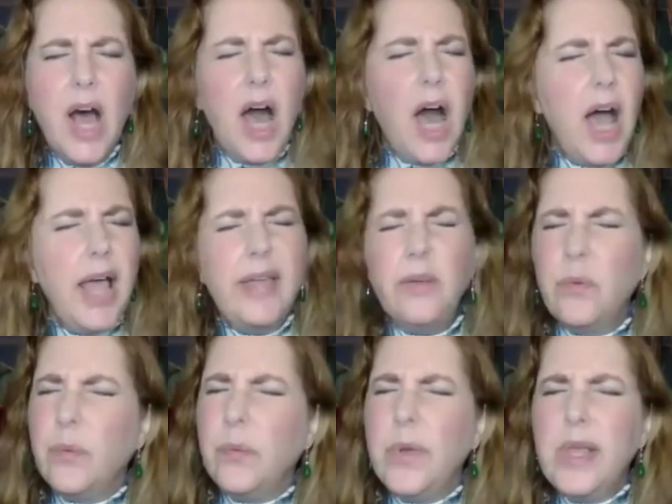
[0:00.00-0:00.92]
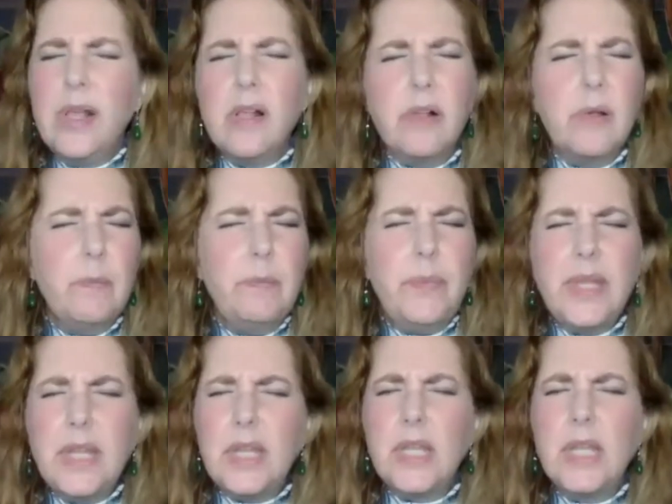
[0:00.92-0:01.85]
I will
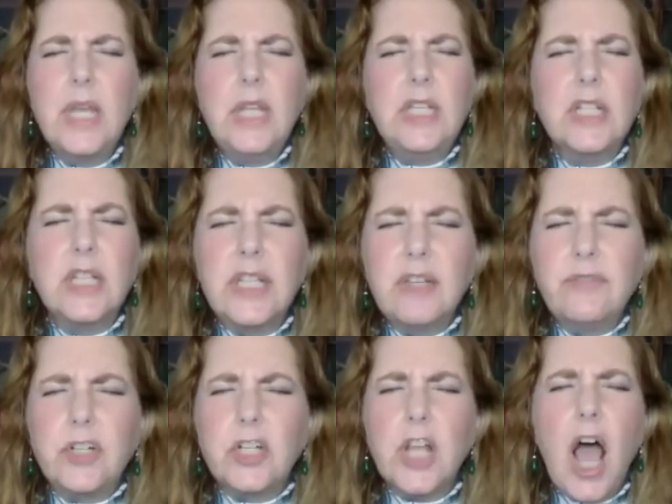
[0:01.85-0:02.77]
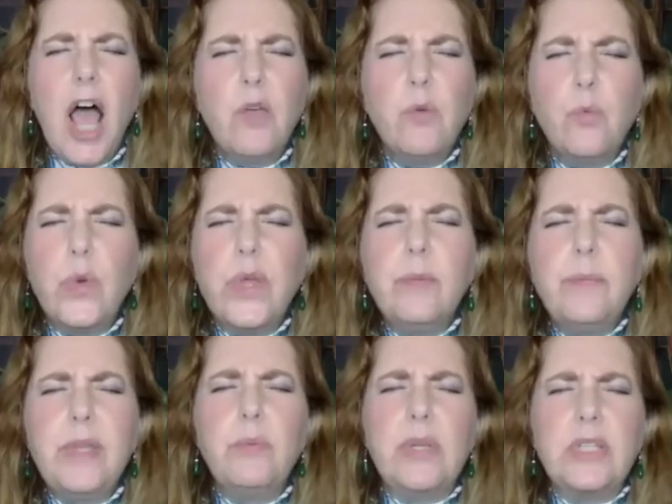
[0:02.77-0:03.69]
be delivered. I will
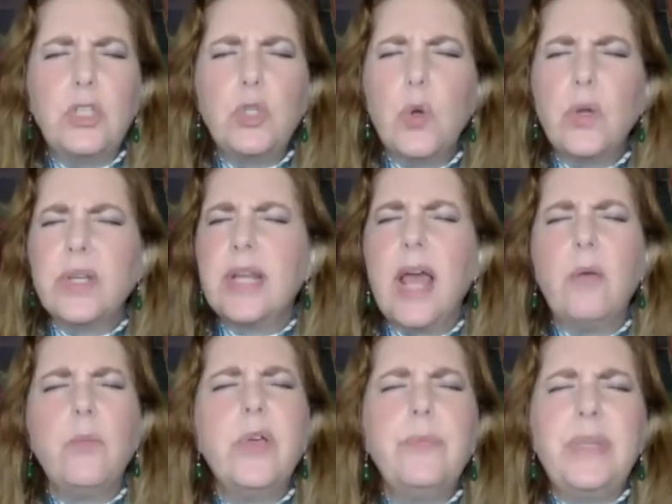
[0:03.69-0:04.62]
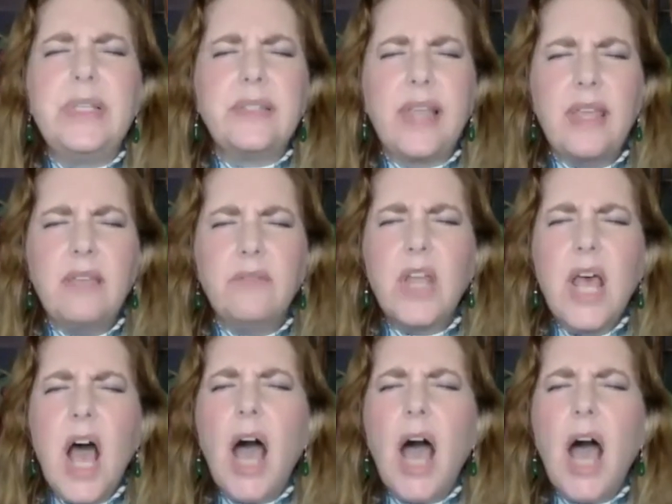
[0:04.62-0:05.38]
be restored and I will be saved.